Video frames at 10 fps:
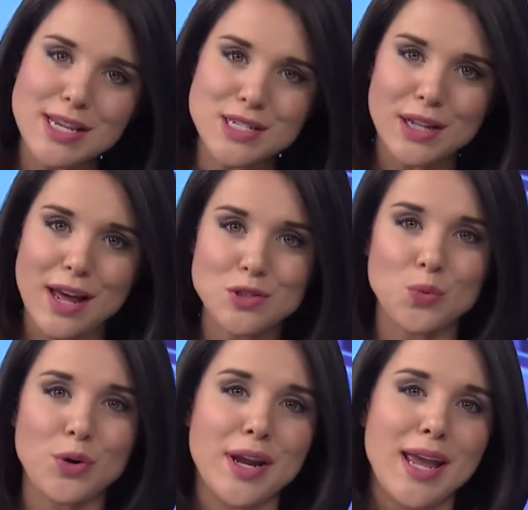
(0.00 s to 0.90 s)
may still have to
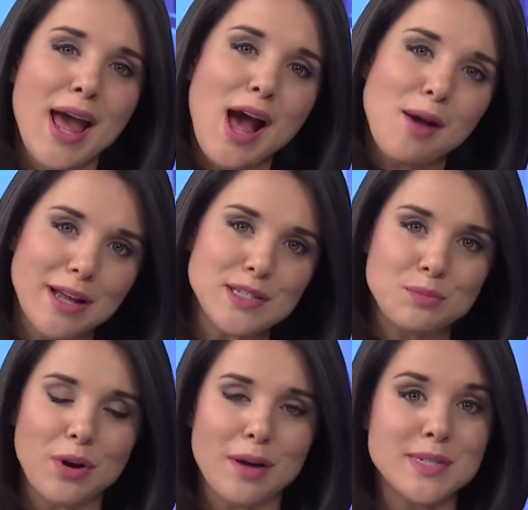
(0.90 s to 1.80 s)
worry about some
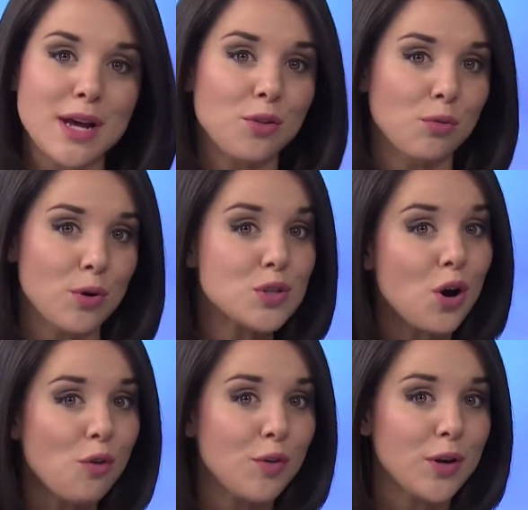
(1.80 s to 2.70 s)
problems out on the roads
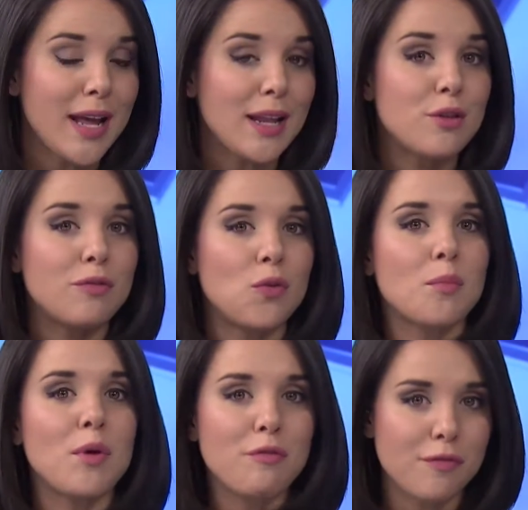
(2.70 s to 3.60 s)
overnight in the
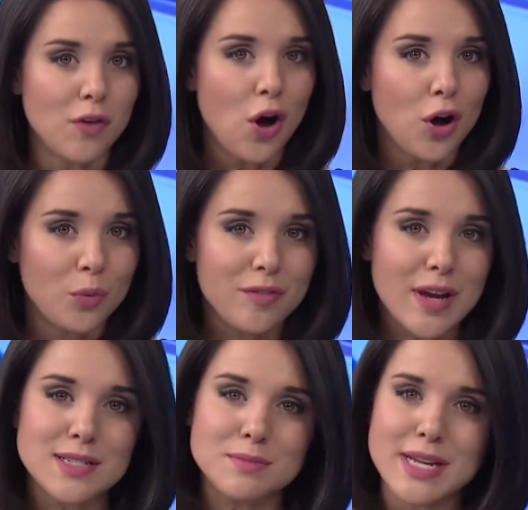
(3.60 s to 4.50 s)
form of fog. We've
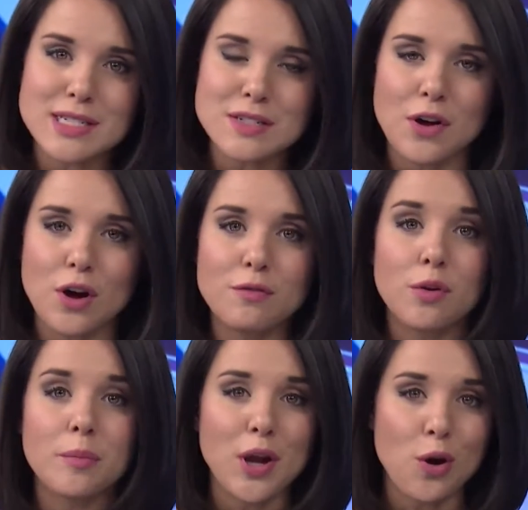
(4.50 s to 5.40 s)
got some dense fog
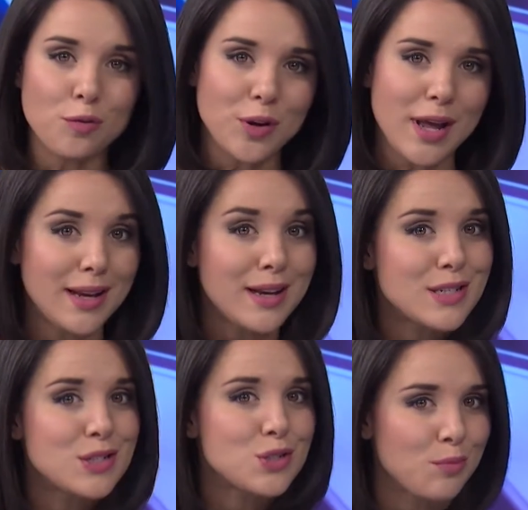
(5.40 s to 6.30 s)
forming overnight and
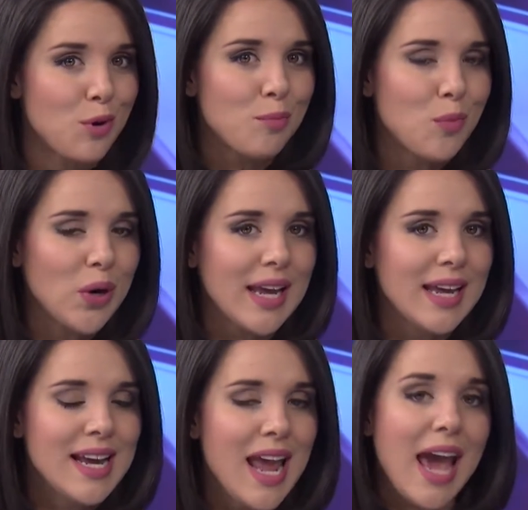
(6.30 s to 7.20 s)
into tomorrow morning,
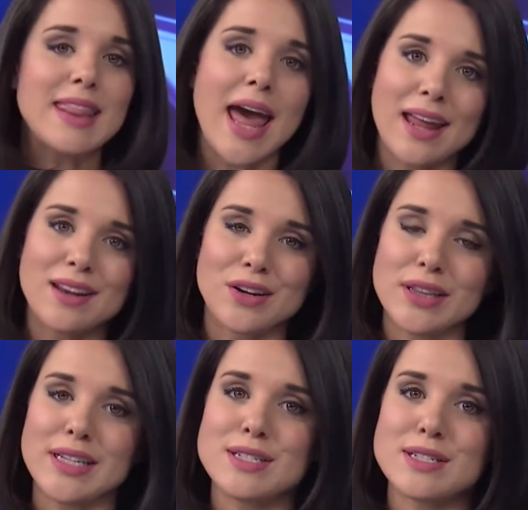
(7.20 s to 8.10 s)
and that
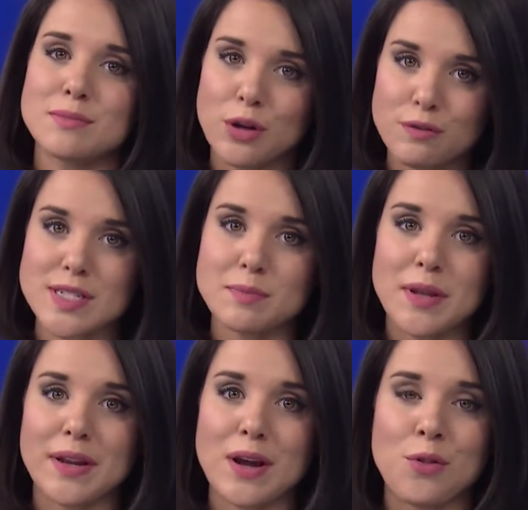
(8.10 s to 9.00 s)
could lead to some low
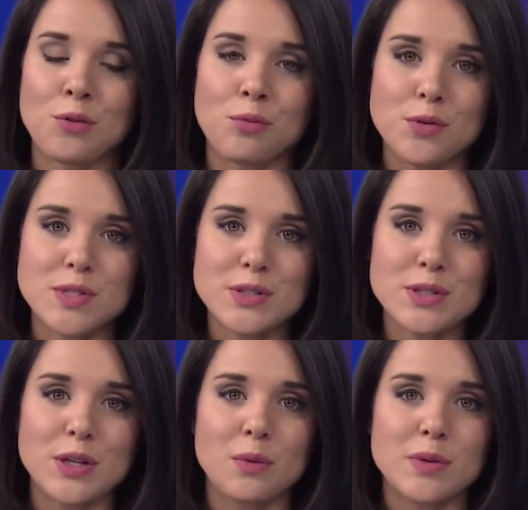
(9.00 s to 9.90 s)
visibility on the roads. Here's
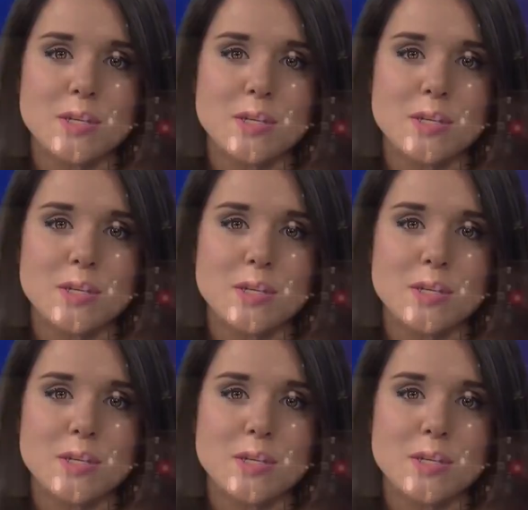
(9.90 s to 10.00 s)
a look at what's